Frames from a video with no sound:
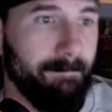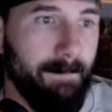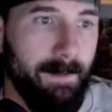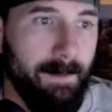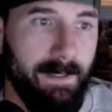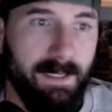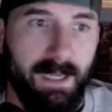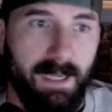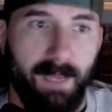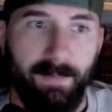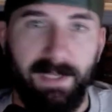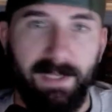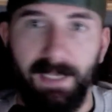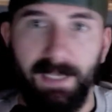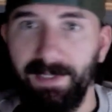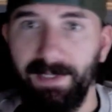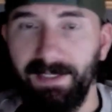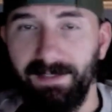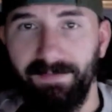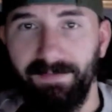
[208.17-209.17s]
not being able
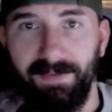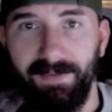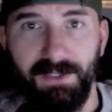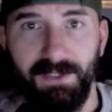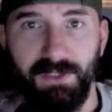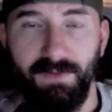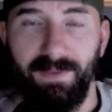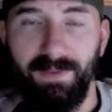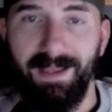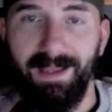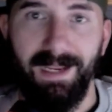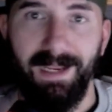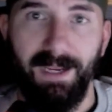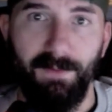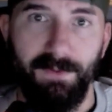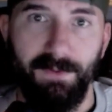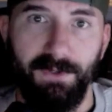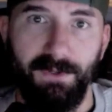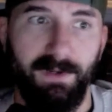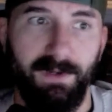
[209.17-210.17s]
to get the finish over that guy
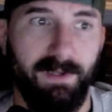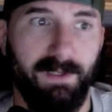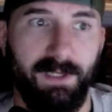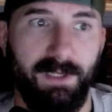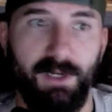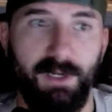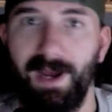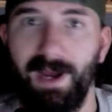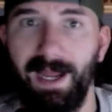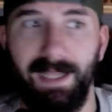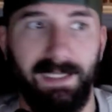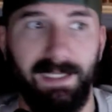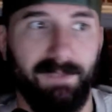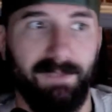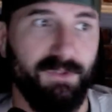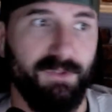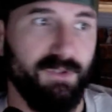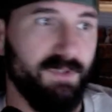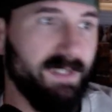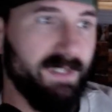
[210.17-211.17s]
when you're a
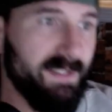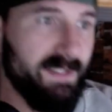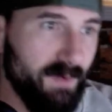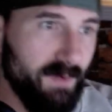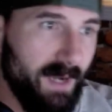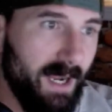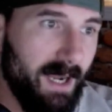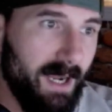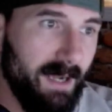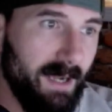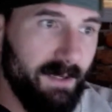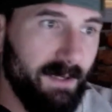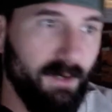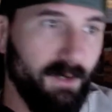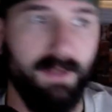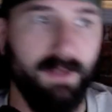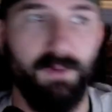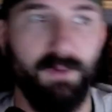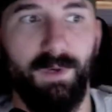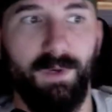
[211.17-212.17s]
high-level jiu-jitsu guy. Your
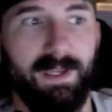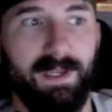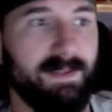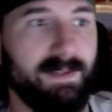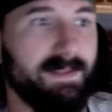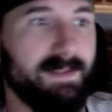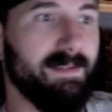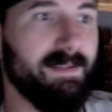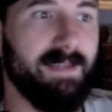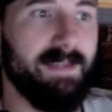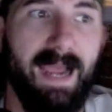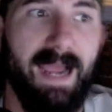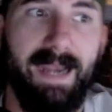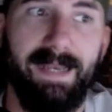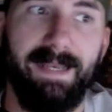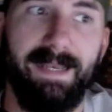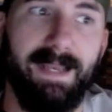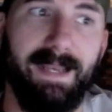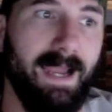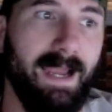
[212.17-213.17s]
other wins,
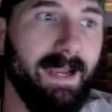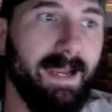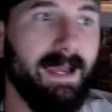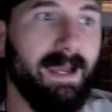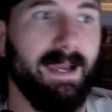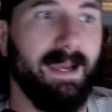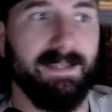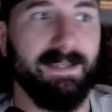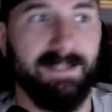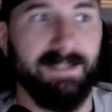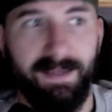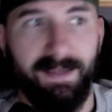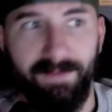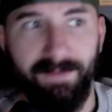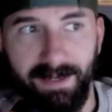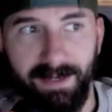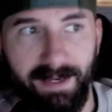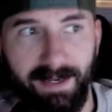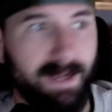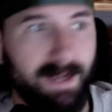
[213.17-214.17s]
9-9 guy,
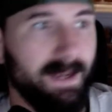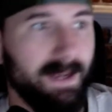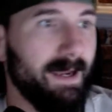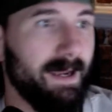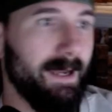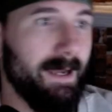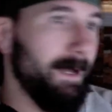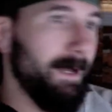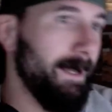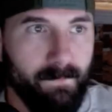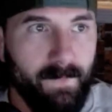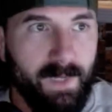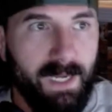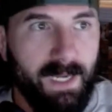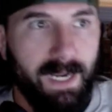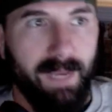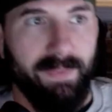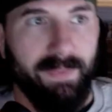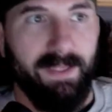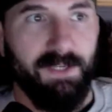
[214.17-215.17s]
7-8 guy.
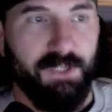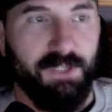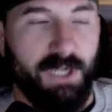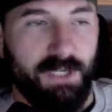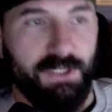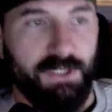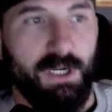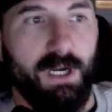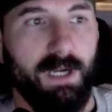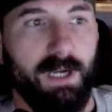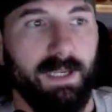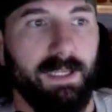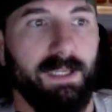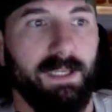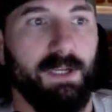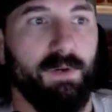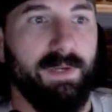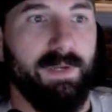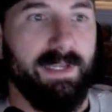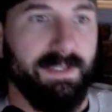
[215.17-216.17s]
I think Josh
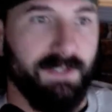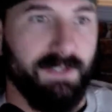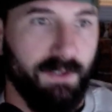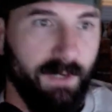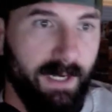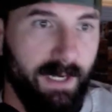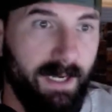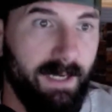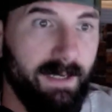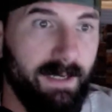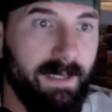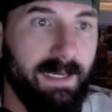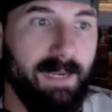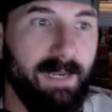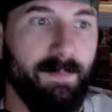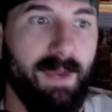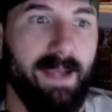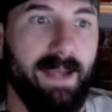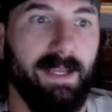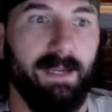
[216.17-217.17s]
Hokit, he's green and he
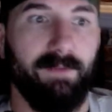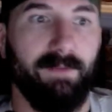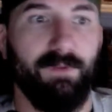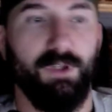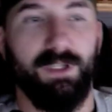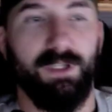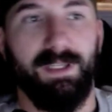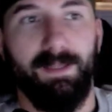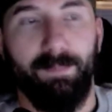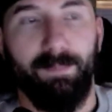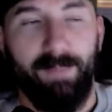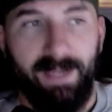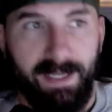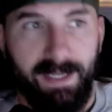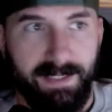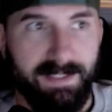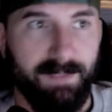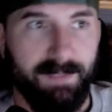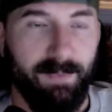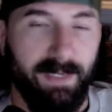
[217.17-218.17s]
might not have looked the
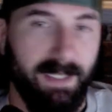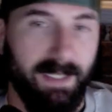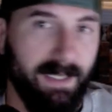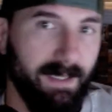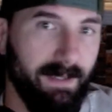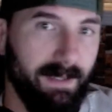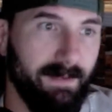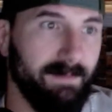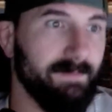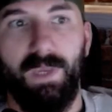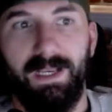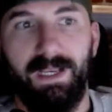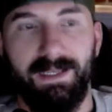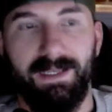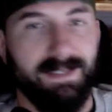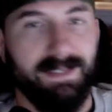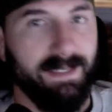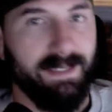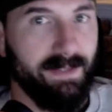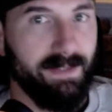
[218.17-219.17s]
best, but again,
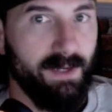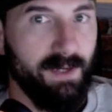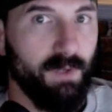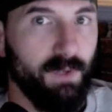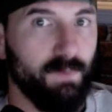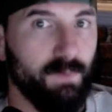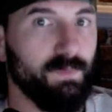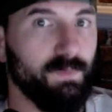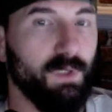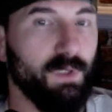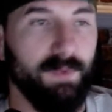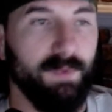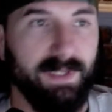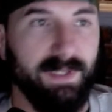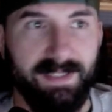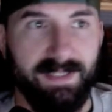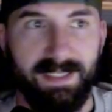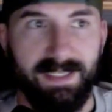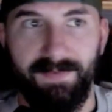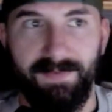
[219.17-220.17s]
6-0, only
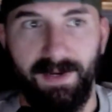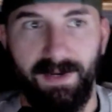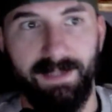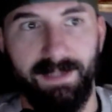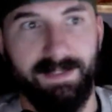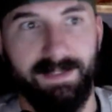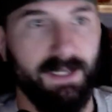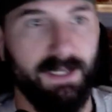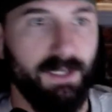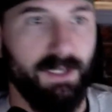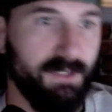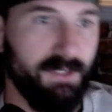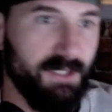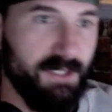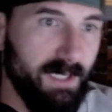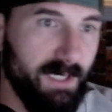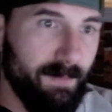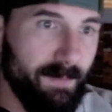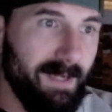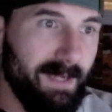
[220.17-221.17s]
6 fights at a good
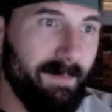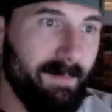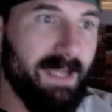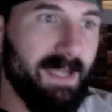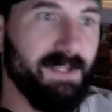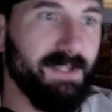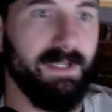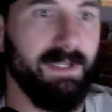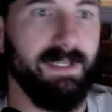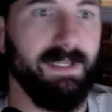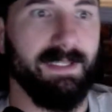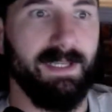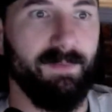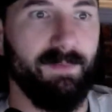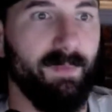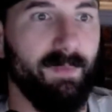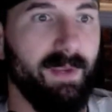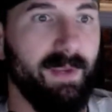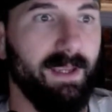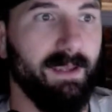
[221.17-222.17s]
gym. I imagine he's going to
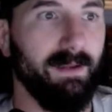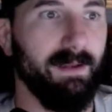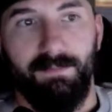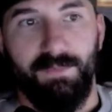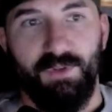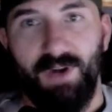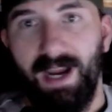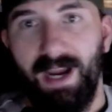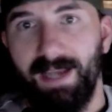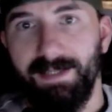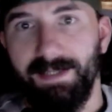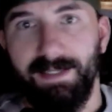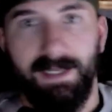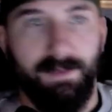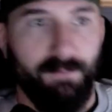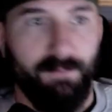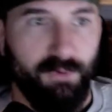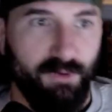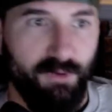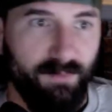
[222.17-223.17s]
be making drastic
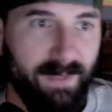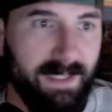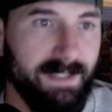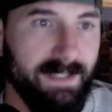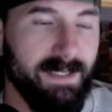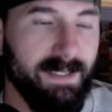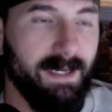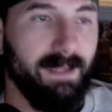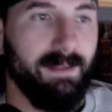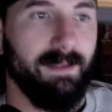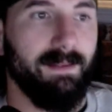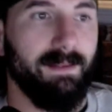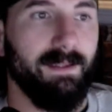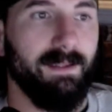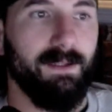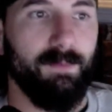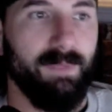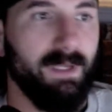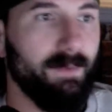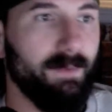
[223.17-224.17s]
improvements, and I think that
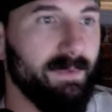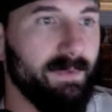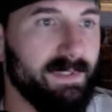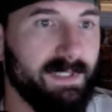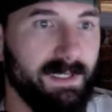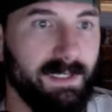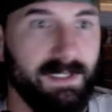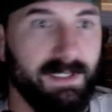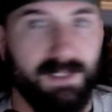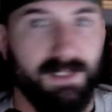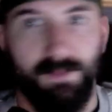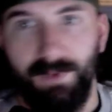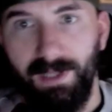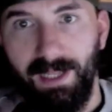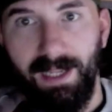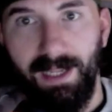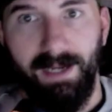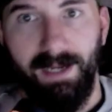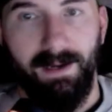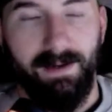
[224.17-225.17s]
he'll be able to
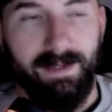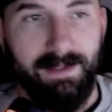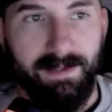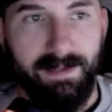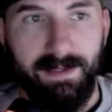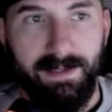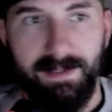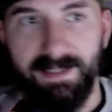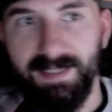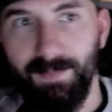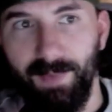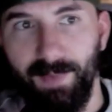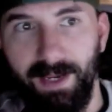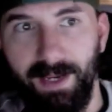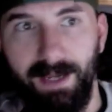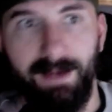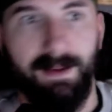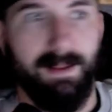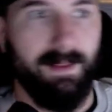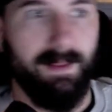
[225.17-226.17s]
rely on his
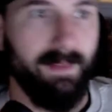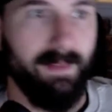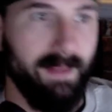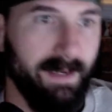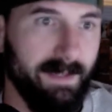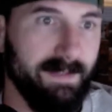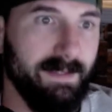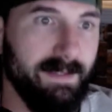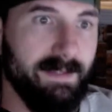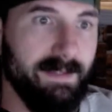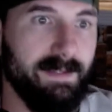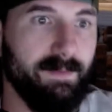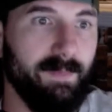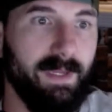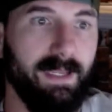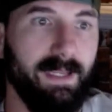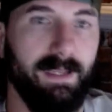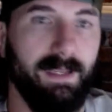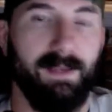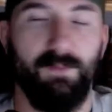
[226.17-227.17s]
speed and athleticism
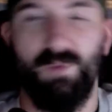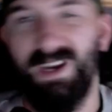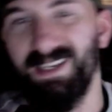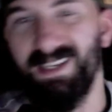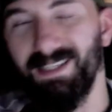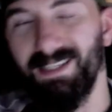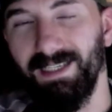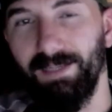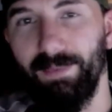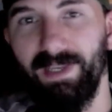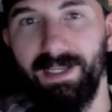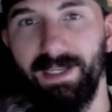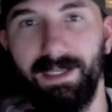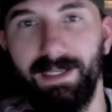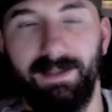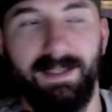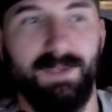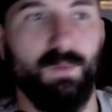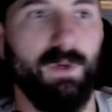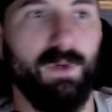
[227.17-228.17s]
and wrestling ability in
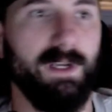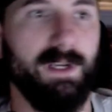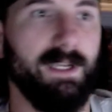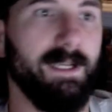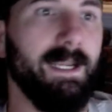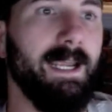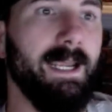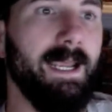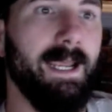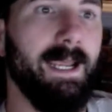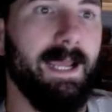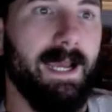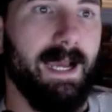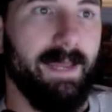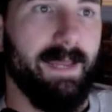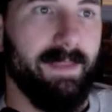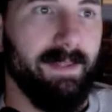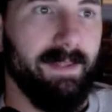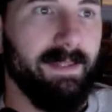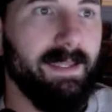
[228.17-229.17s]
this one. And I
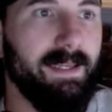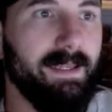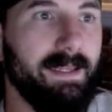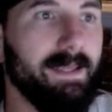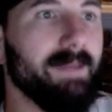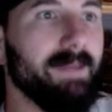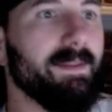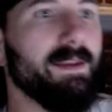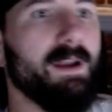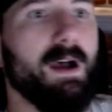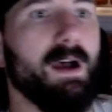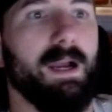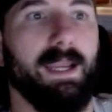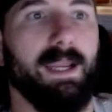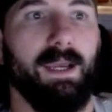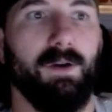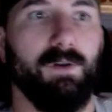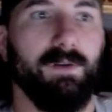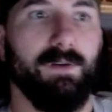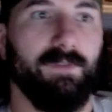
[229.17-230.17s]
think that he can get the
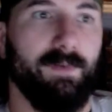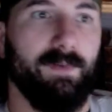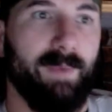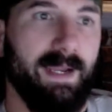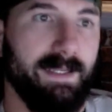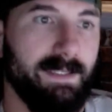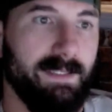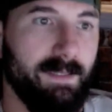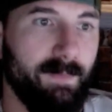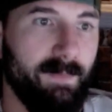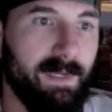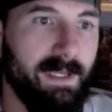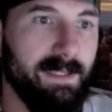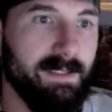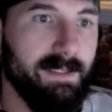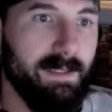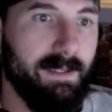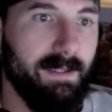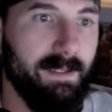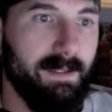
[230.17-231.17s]
knockout over Max
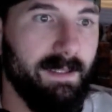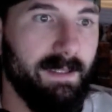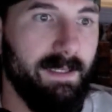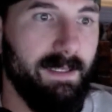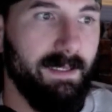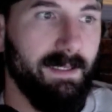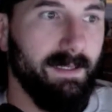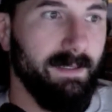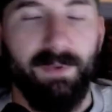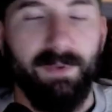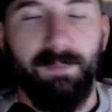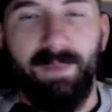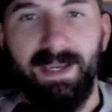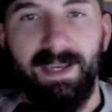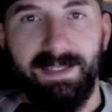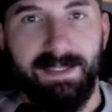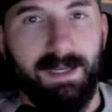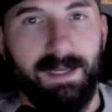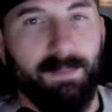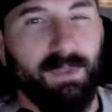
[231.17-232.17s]
Gimenis. I think that he can
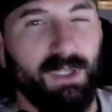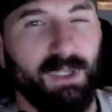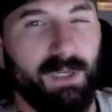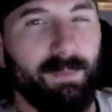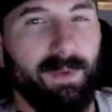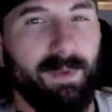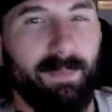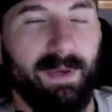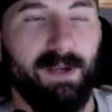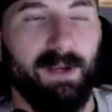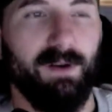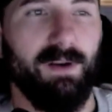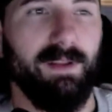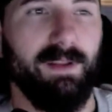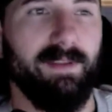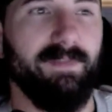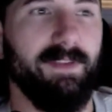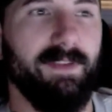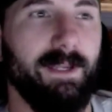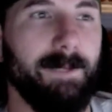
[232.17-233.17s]
mix it up a little bit better on
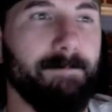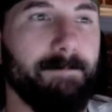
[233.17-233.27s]
the feet,